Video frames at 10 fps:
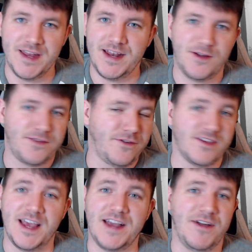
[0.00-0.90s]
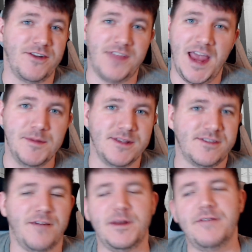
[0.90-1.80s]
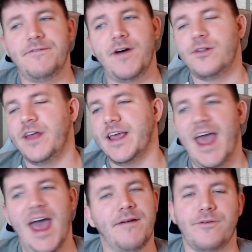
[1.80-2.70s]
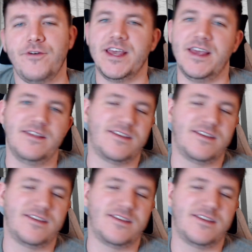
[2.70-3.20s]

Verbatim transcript: you know, it's for the sake of entertainment and stuff, but it felt like every